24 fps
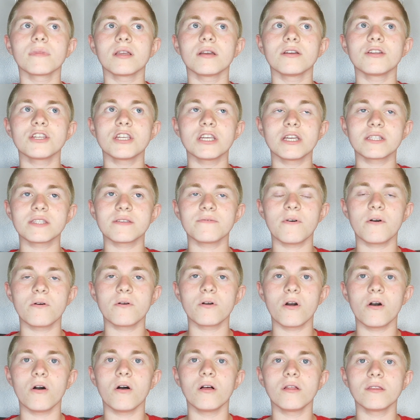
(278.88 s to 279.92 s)
She gets a phone
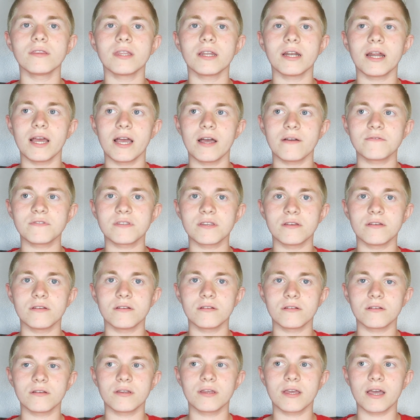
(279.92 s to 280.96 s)
call that I have
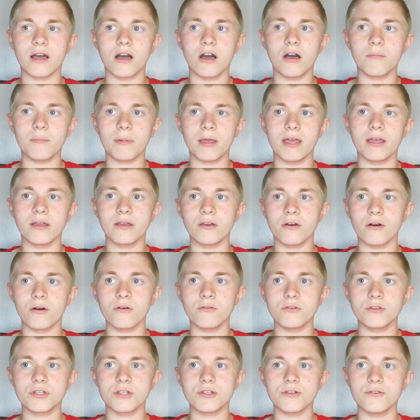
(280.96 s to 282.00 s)
to get up and
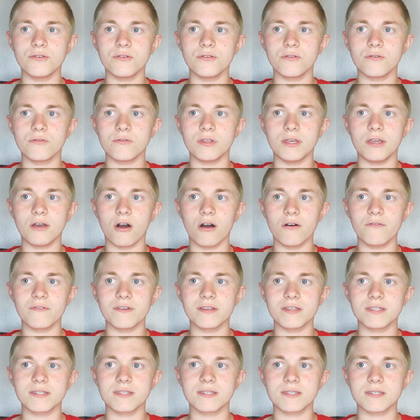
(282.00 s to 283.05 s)
go to the
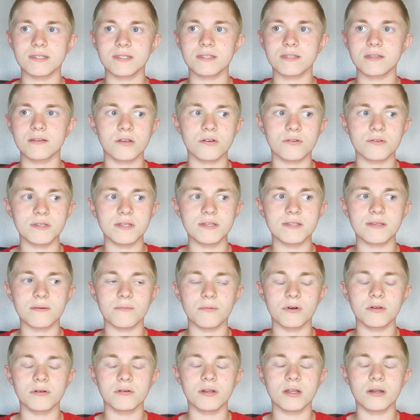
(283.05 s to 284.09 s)
office to go see
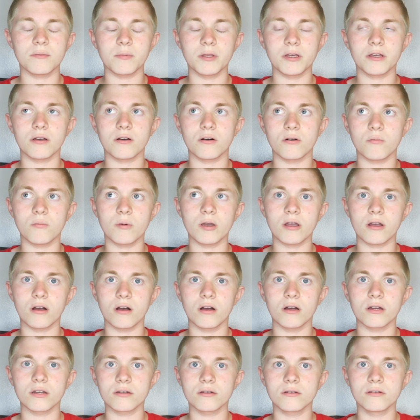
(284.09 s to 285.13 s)
someone. I'm like, oh my
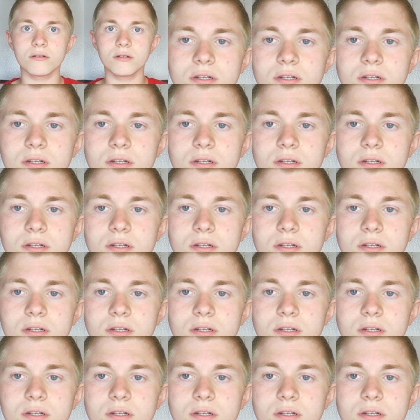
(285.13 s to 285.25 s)
god.